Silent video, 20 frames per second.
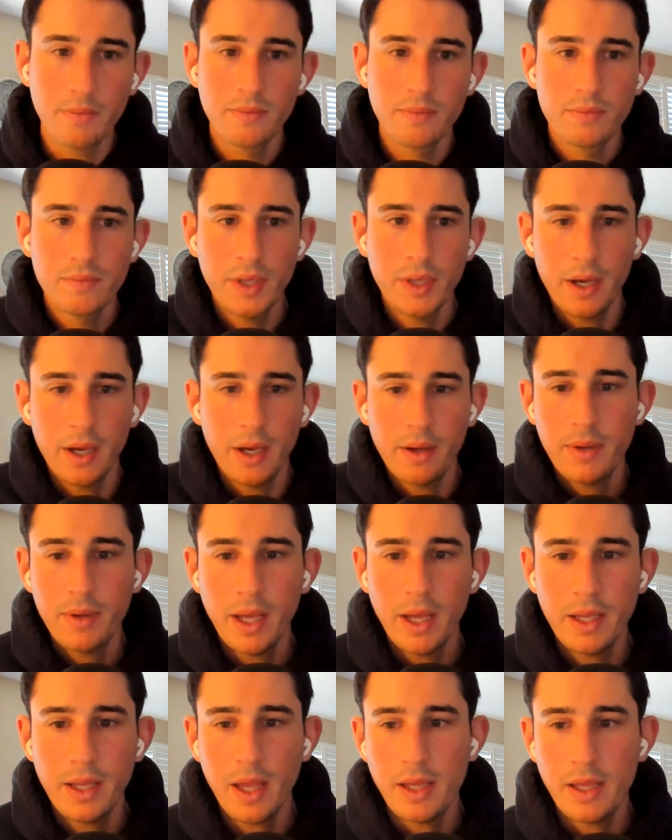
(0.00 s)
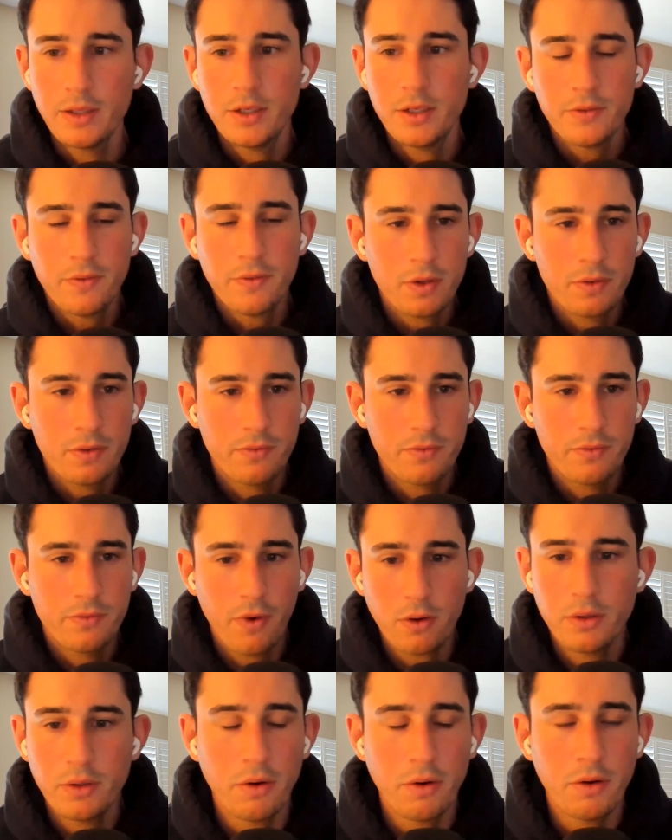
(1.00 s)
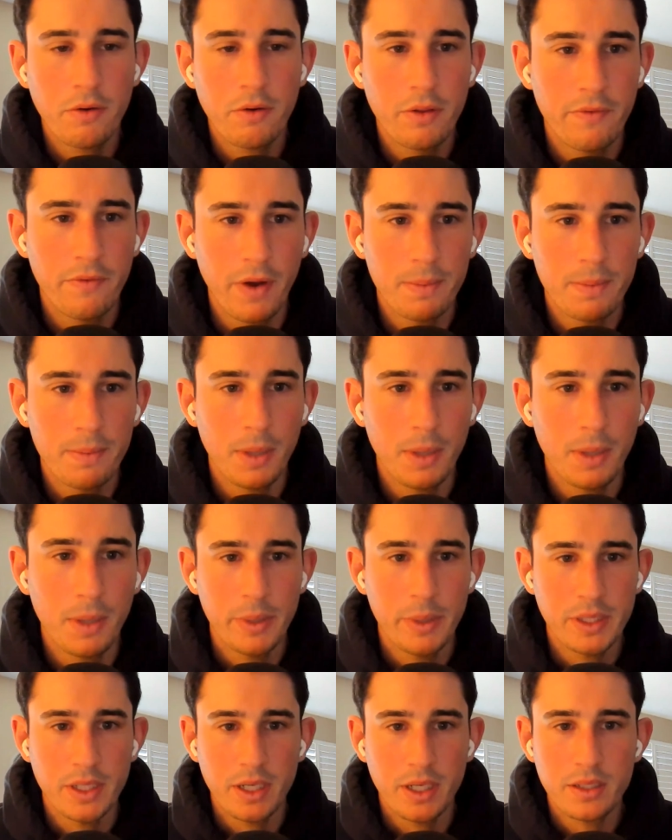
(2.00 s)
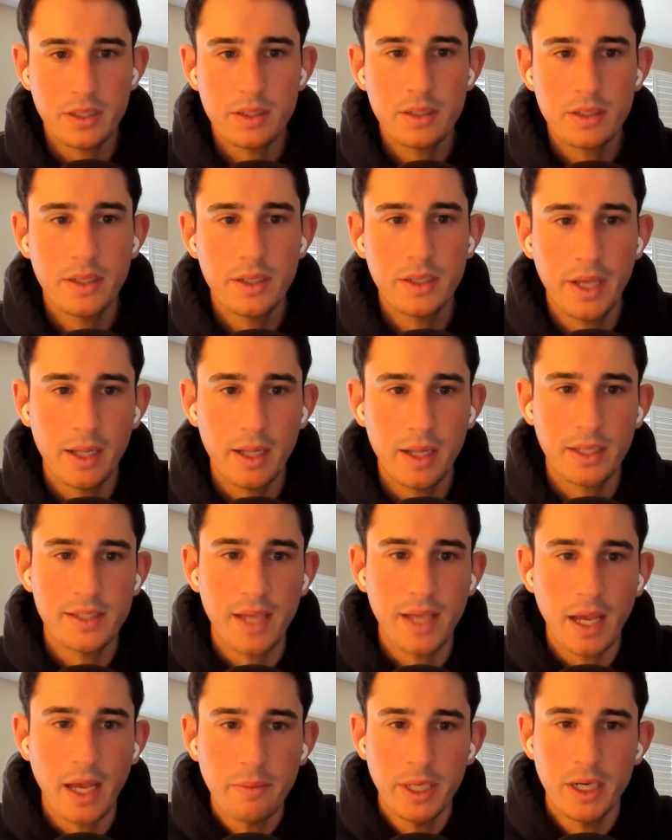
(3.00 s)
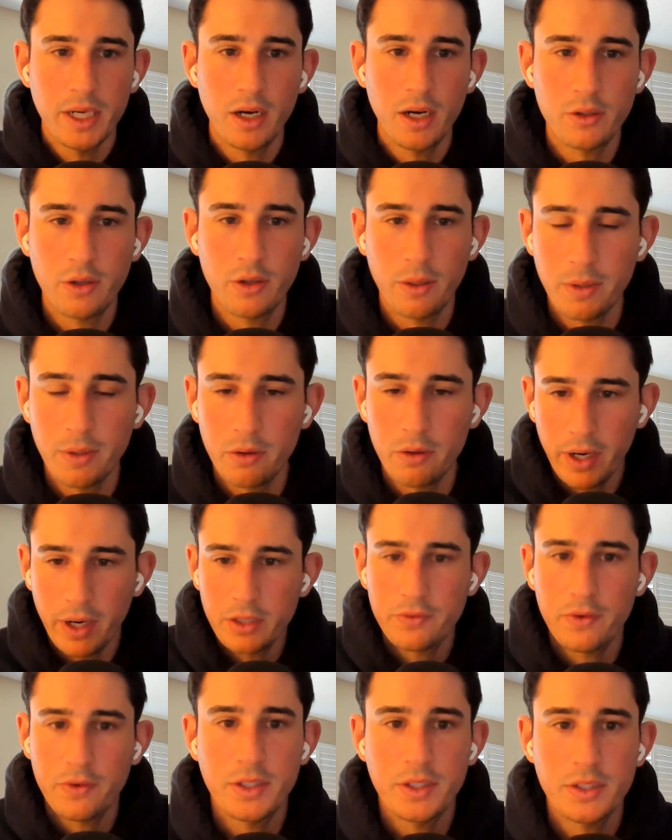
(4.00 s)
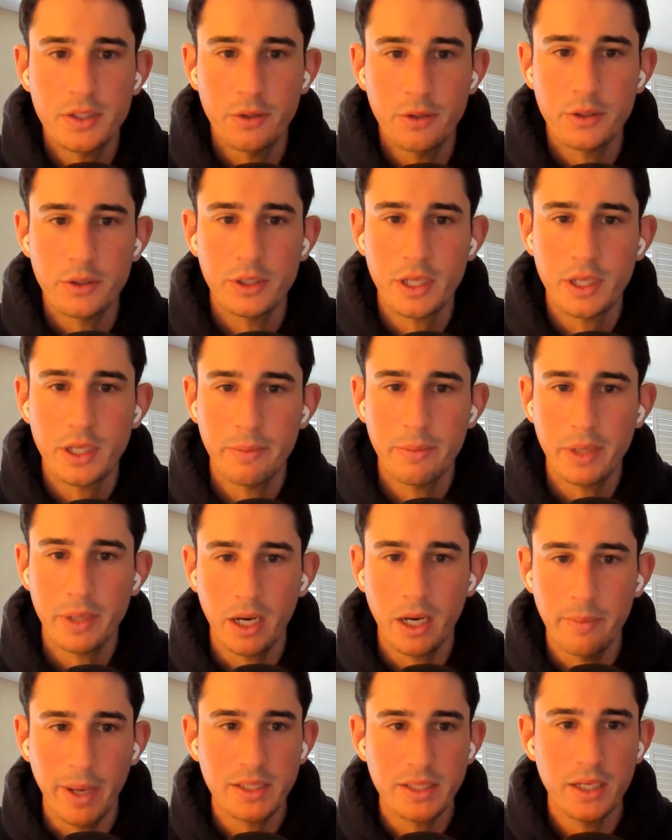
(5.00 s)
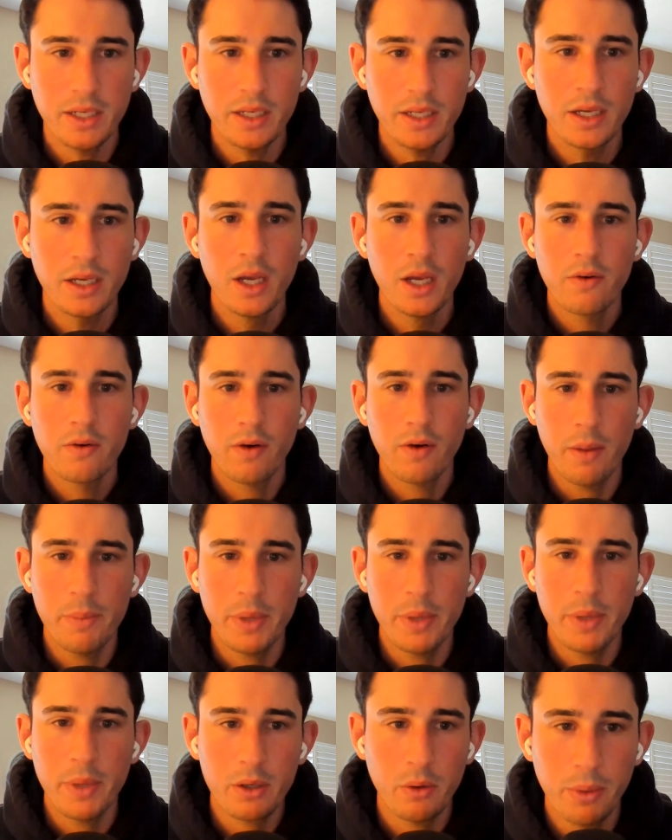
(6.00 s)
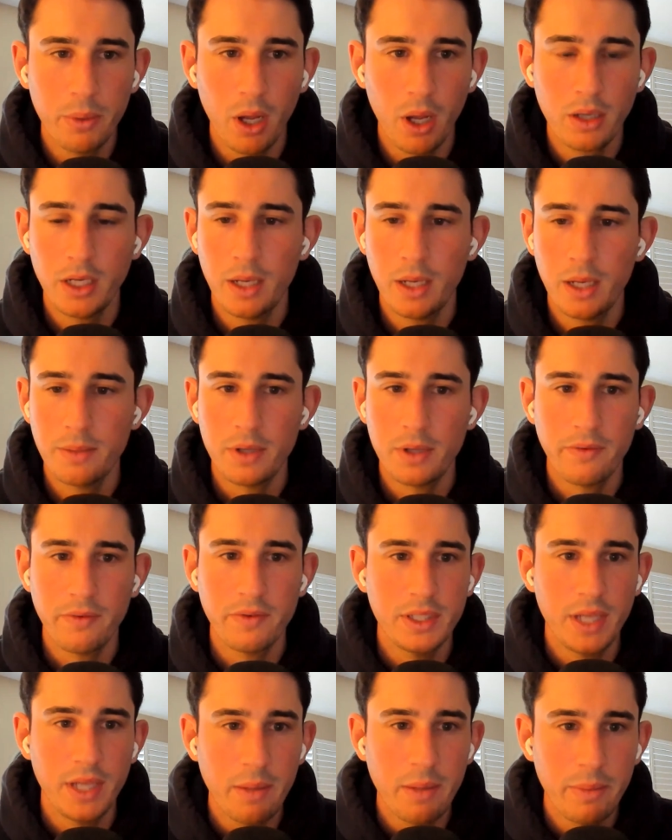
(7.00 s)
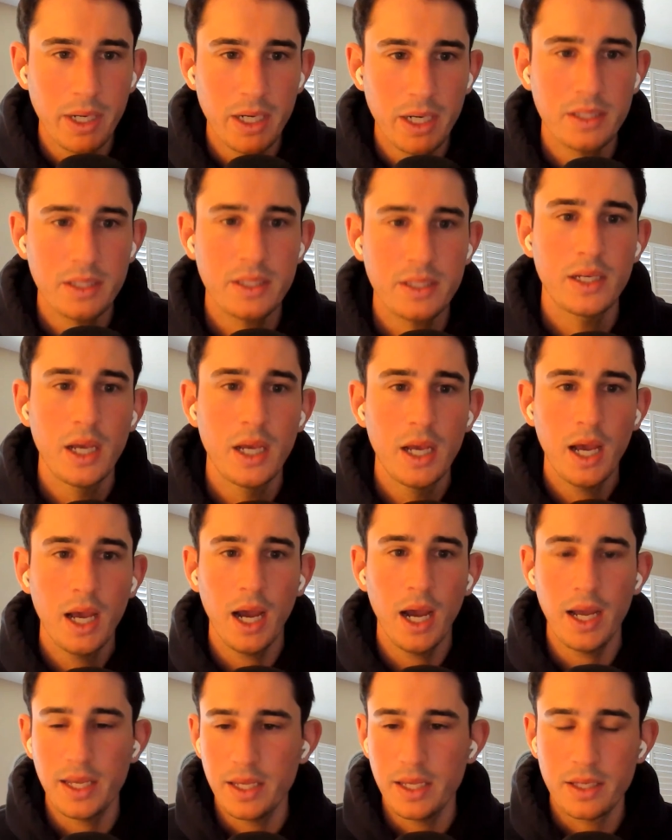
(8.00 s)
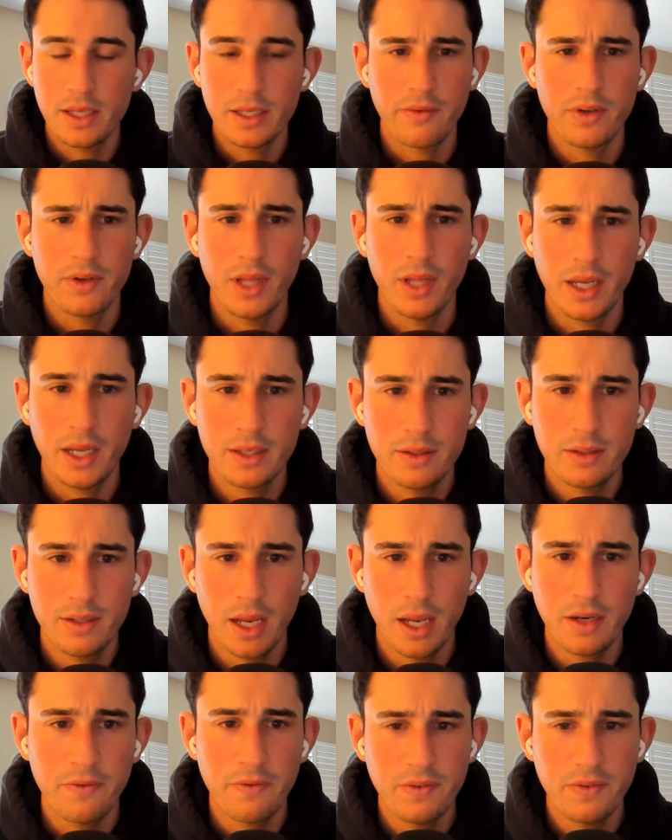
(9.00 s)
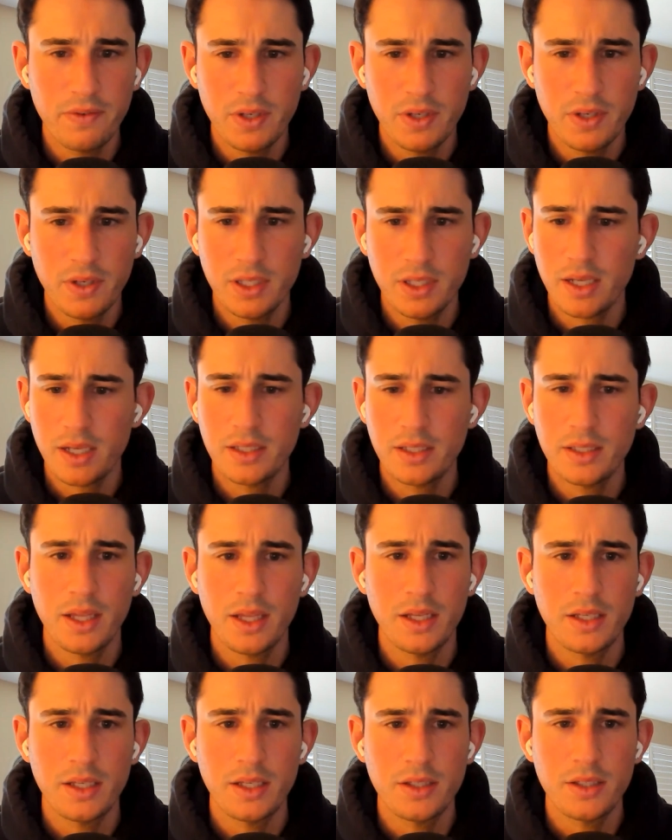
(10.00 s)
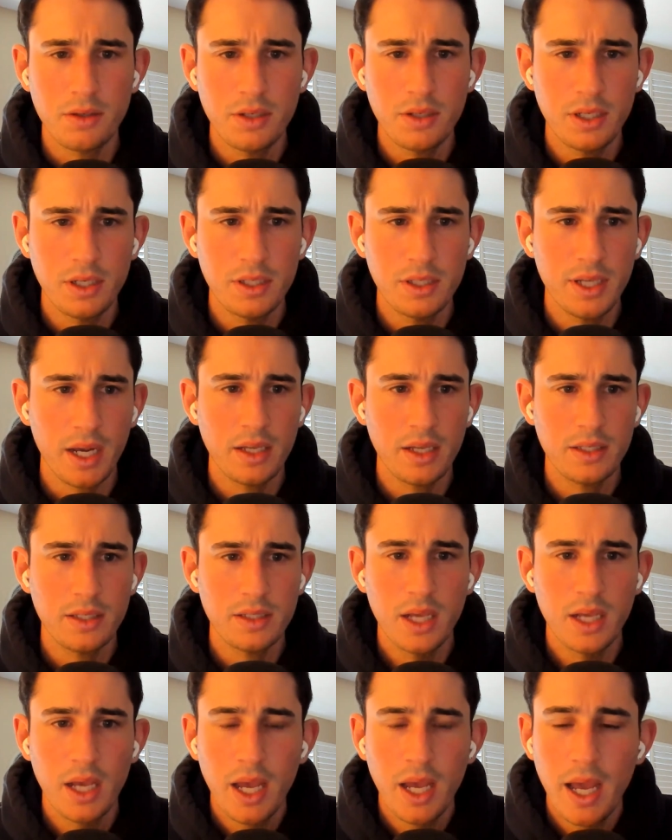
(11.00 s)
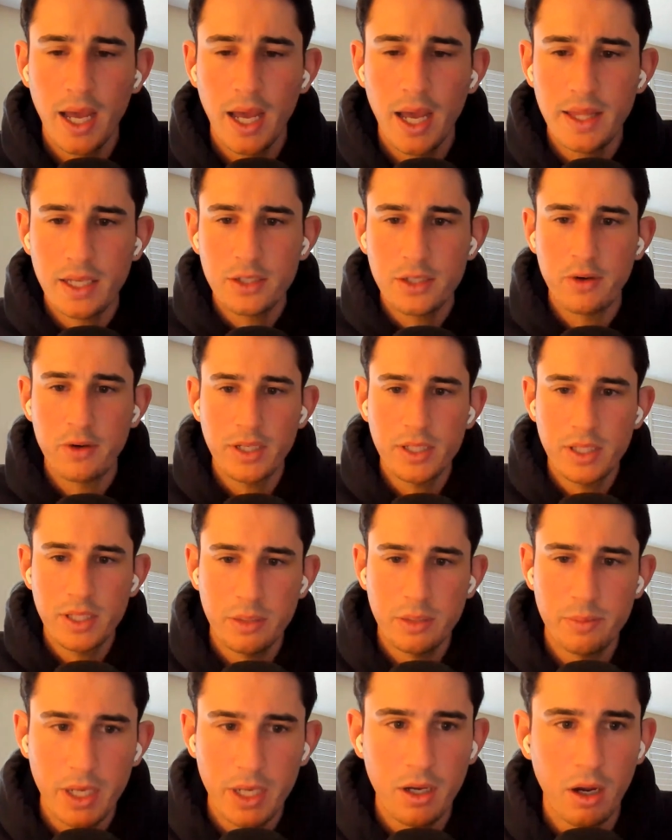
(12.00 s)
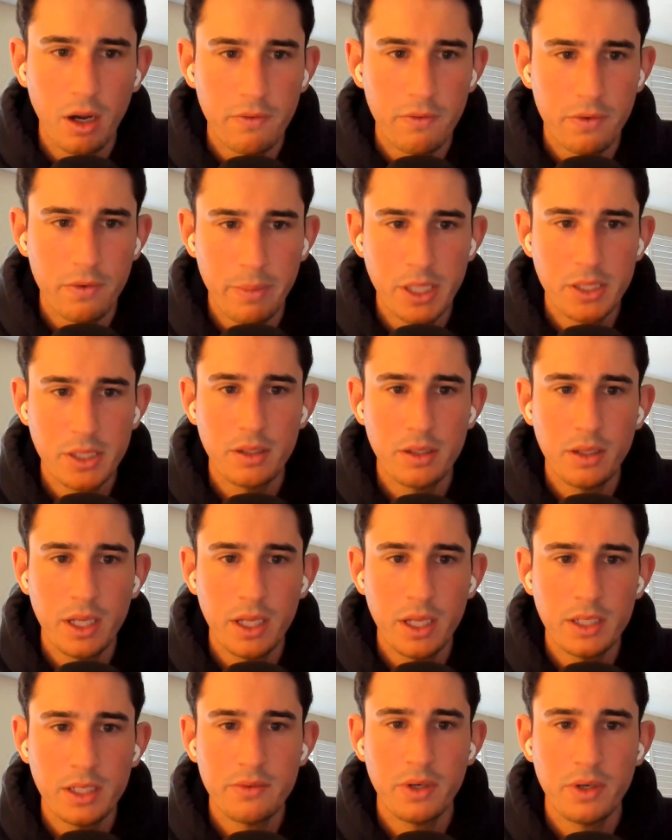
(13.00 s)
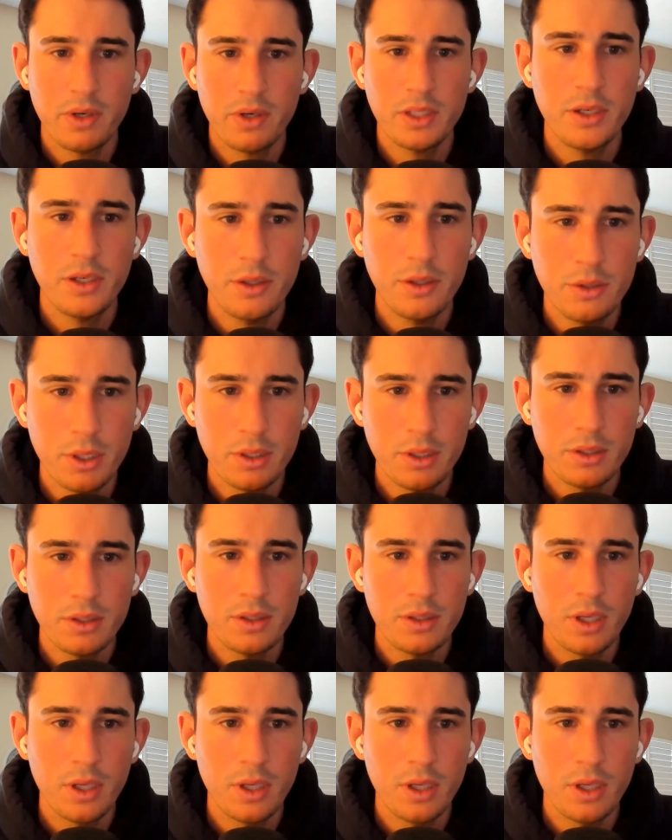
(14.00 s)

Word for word: Yeah, and and just for folks who don't know the Fireblocks business, yeah, like settlement on crypto rails for institutions can be kind of messy, right? Bitcoin block times are every 10 minutes, uh, ETH is every like 10 to 15 seconds. I think it's 13 seconds, and this creates these big confirmation delays for institutions,